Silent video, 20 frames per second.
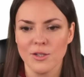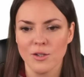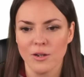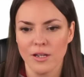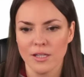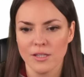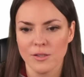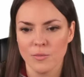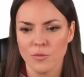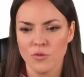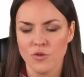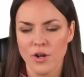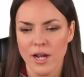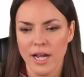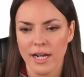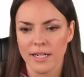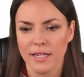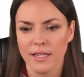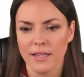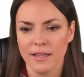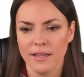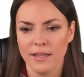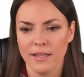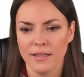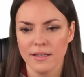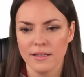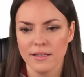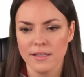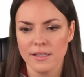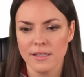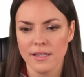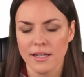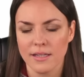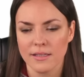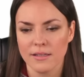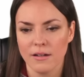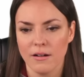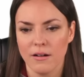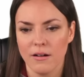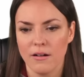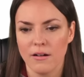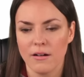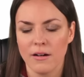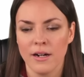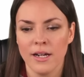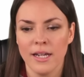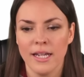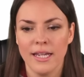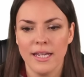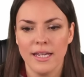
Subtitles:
So I subtract the 6r